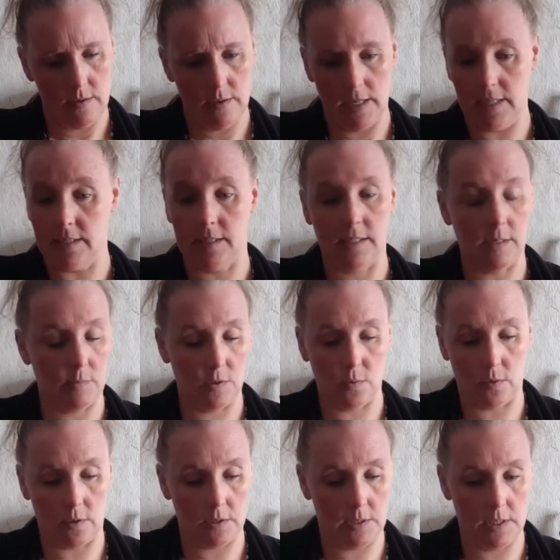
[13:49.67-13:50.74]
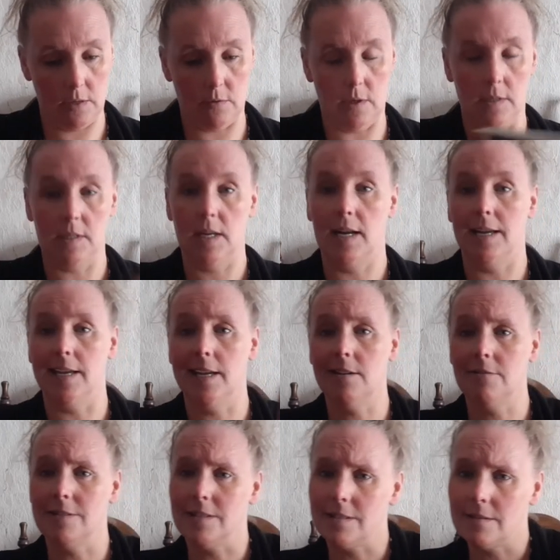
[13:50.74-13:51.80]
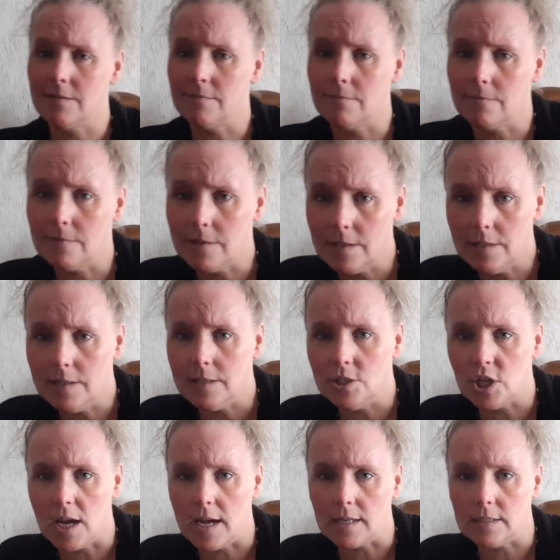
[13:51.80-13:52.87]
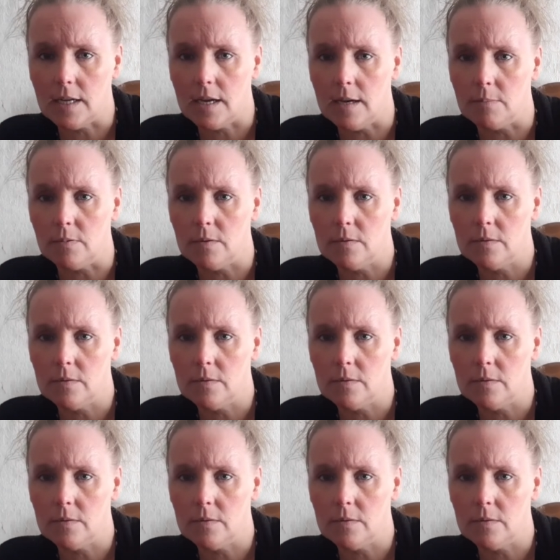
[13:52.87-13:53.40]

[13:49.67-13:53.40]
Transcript: in some sort of series. And I hear it's really jacked up.